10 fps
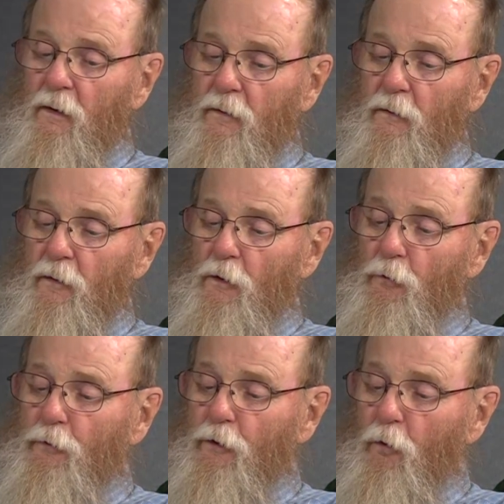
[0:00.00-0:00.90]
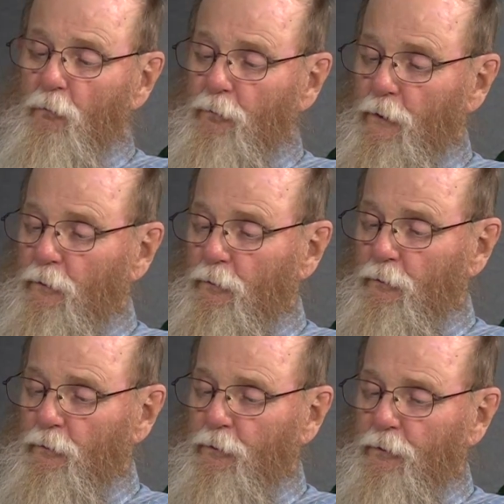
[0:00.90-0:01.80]
you know, and looking over your
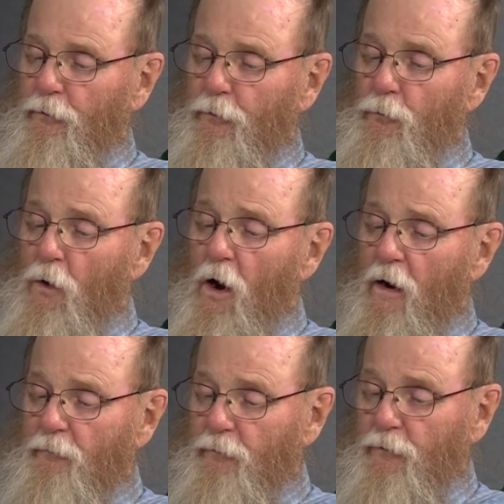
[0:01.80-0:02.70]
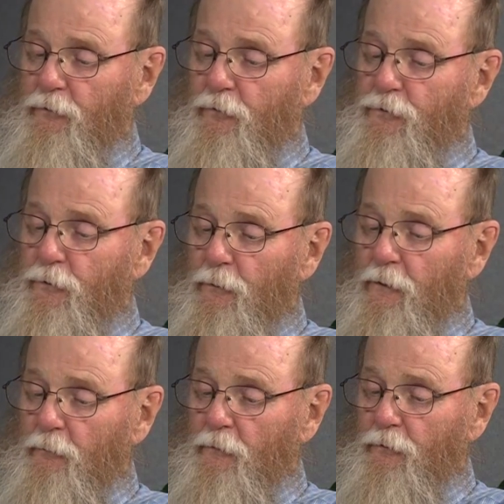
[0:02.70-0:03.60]
the, the new conference that you're
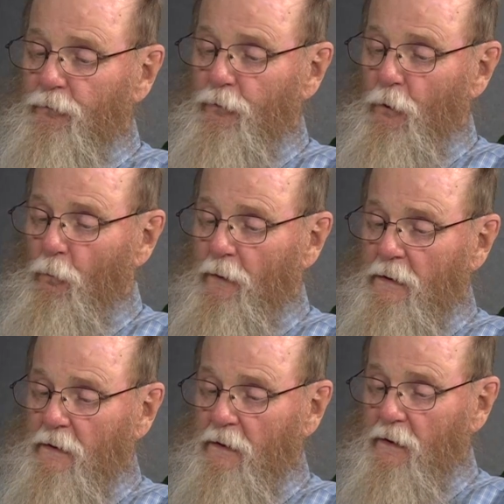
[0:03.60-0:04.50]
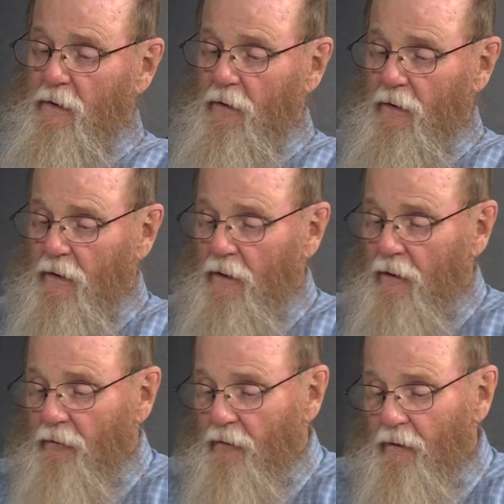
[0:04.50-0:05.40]
in, which is the New England.
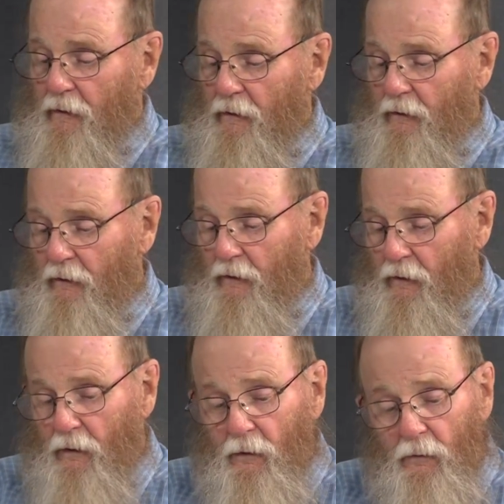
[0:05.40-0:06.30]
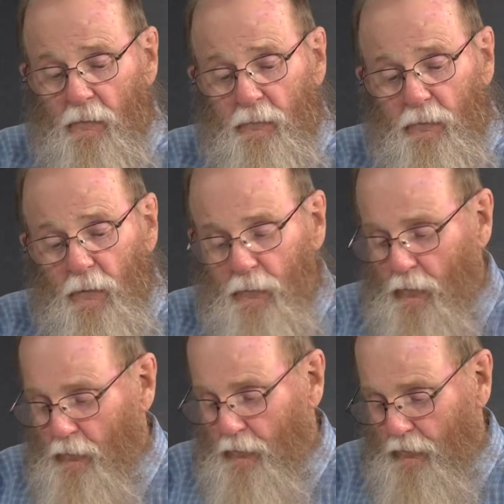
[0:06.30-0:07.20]
Uh, uh,
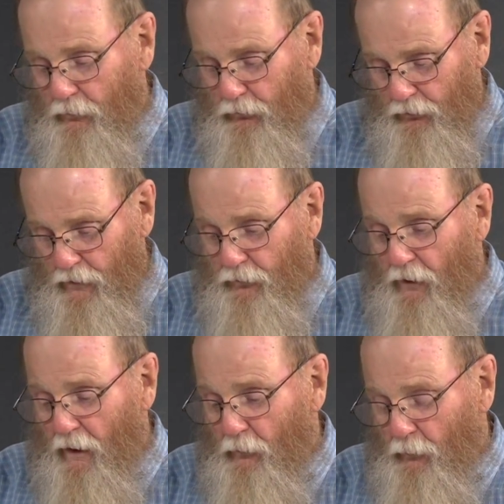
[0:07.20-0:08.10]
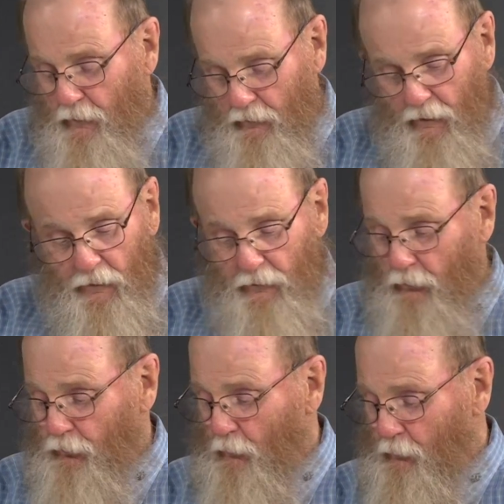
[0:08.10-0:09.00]
geez, I just had it written down
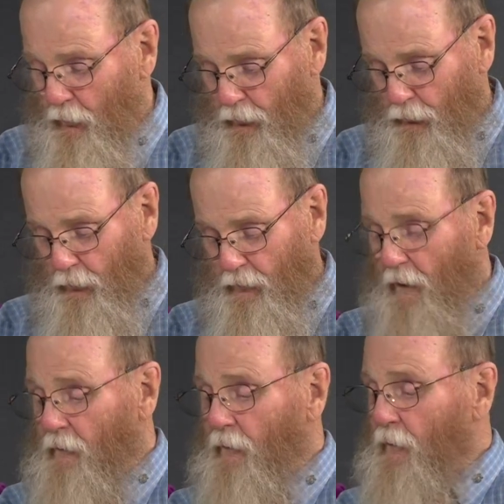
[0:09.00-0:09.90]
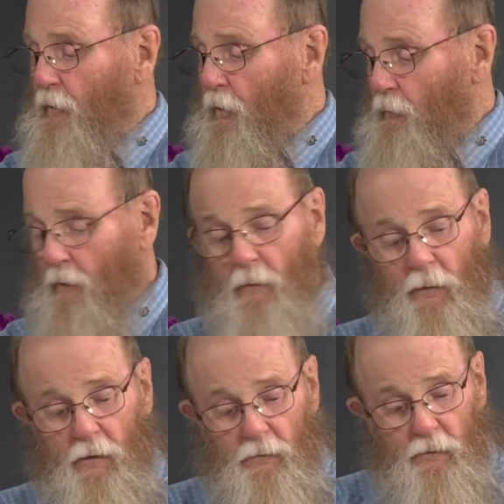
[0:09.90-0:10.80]
here someplace. Where the heck did it go? Well,
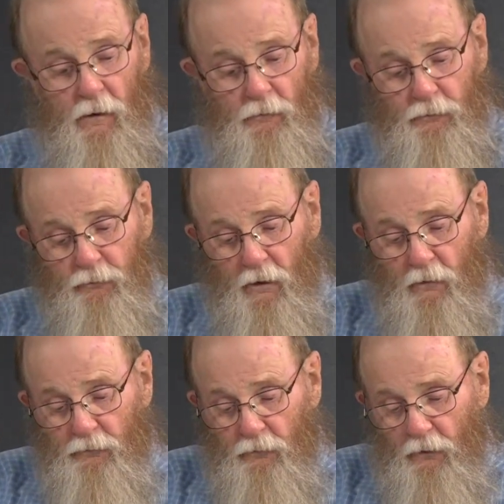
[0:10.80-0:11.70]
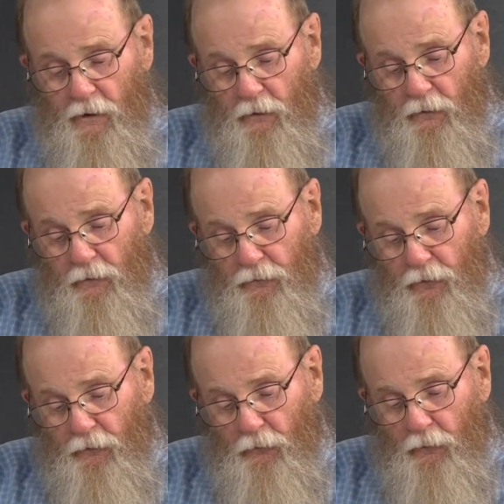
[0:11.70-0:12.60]
I'll, I'll, I'll, I'll here it is.
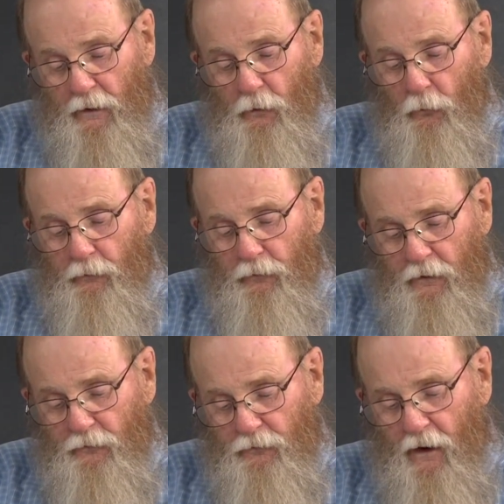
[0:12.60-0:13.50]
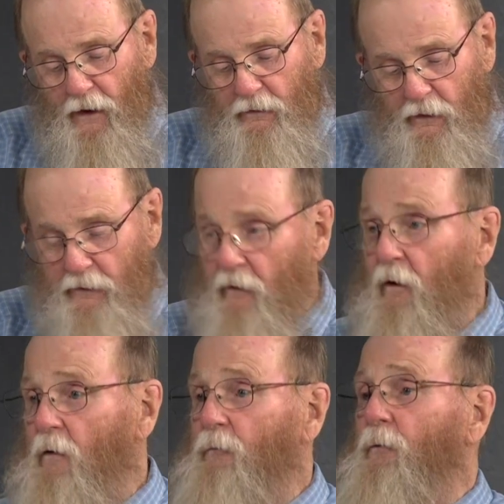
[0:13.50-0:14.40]
The Great Northeast Great. Athletic
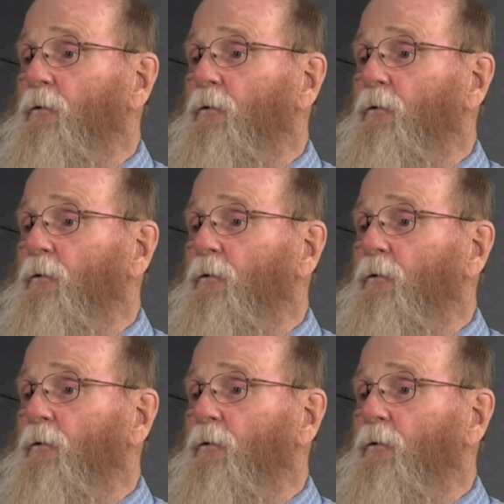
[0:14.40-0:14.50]
Conference.